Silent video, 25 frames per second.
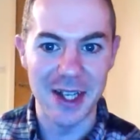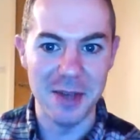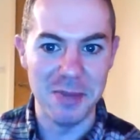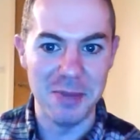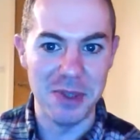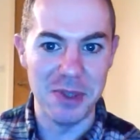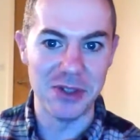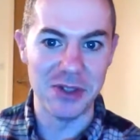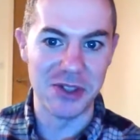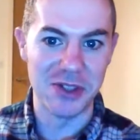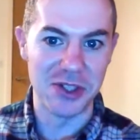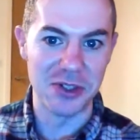
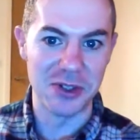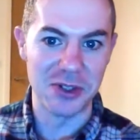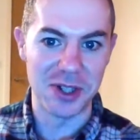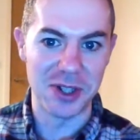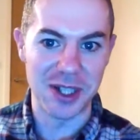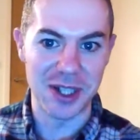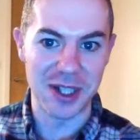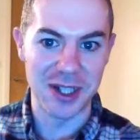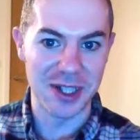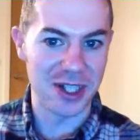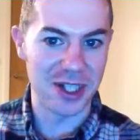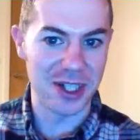Bill
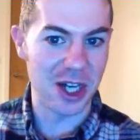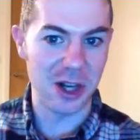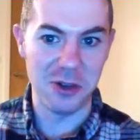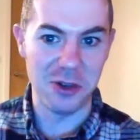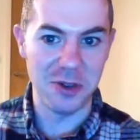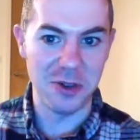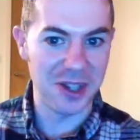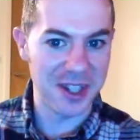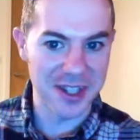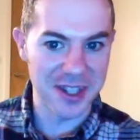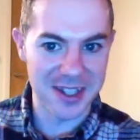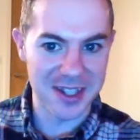Duke, Carl
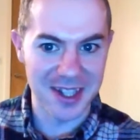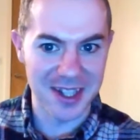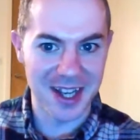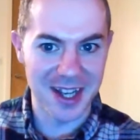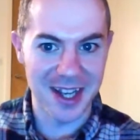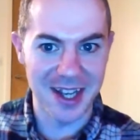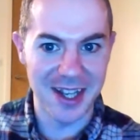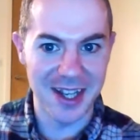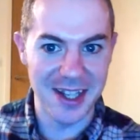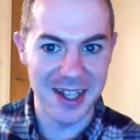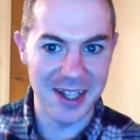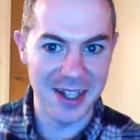Weathers,
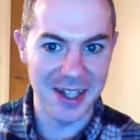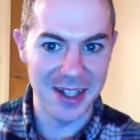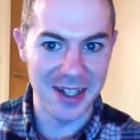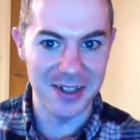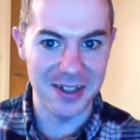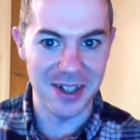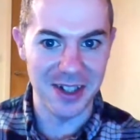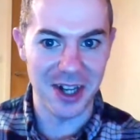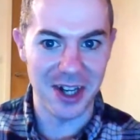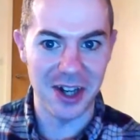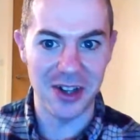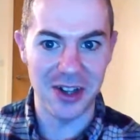
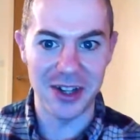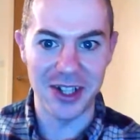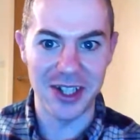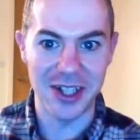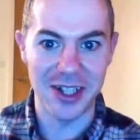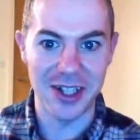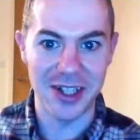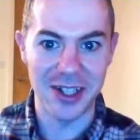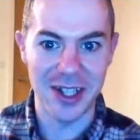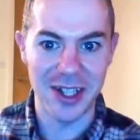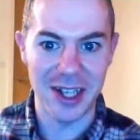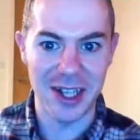and
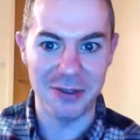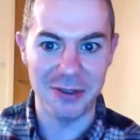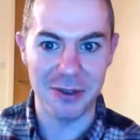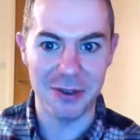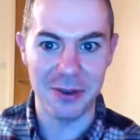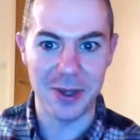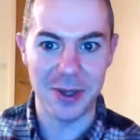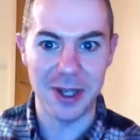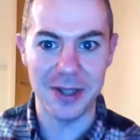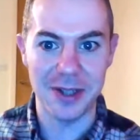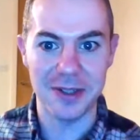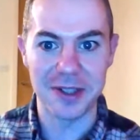Arnie, and
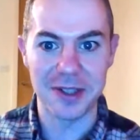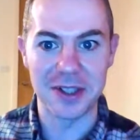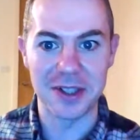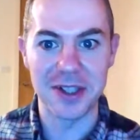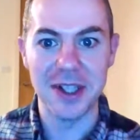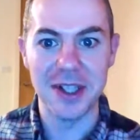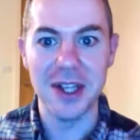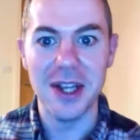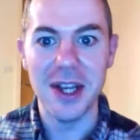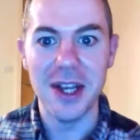everyone else.